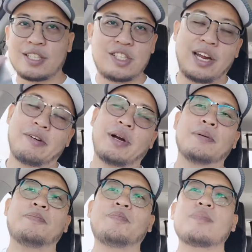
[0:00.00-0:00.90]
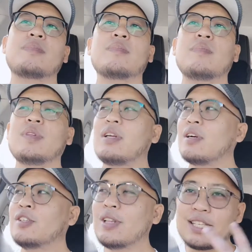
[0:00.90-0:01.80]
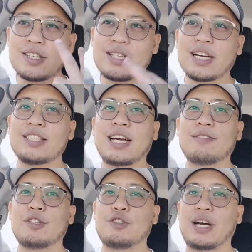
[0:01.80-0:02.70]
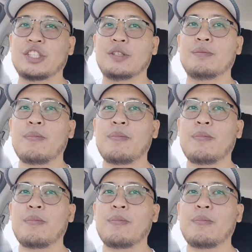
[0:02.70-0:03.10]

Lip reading: etc. So that's the second kind of attraction.